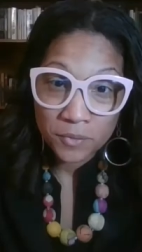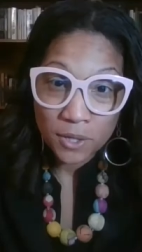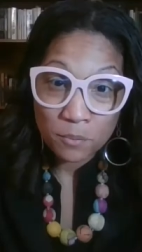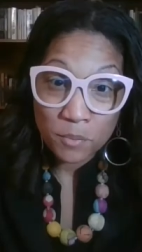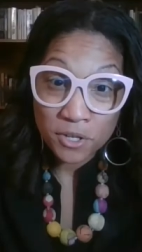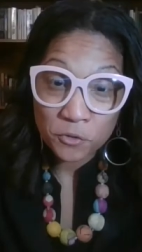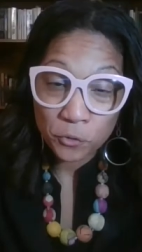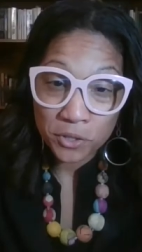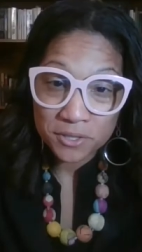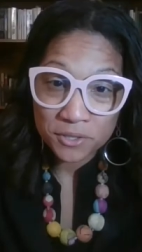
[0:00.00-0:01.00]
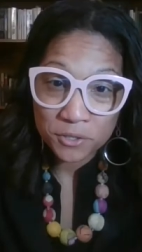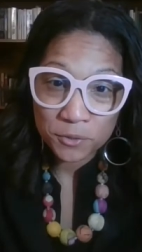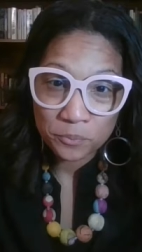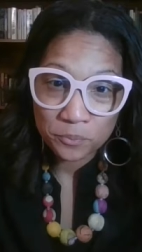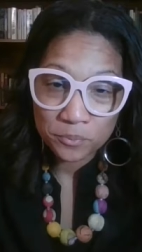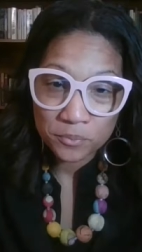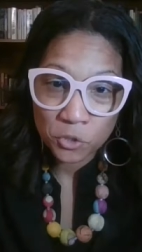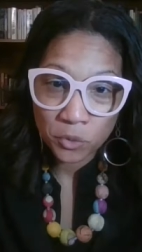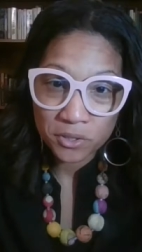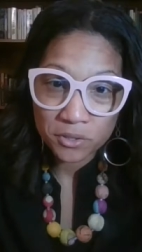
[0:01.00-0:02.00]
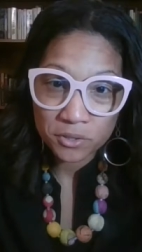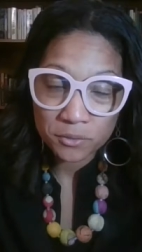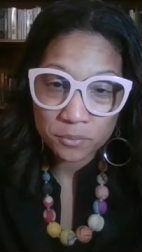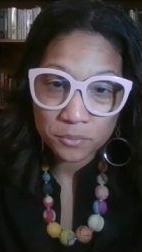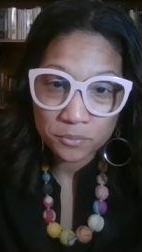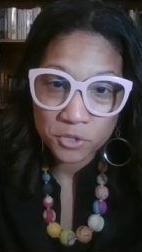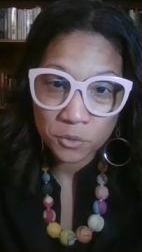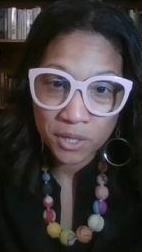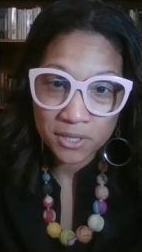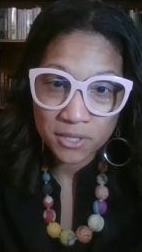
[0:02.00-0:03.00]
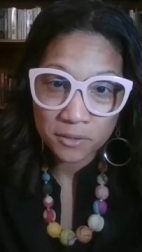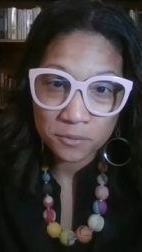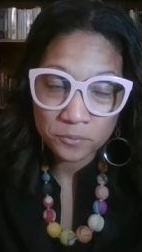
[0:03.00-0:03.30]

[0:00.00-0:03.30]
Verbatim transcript: Come March, friends. Join us June 18th.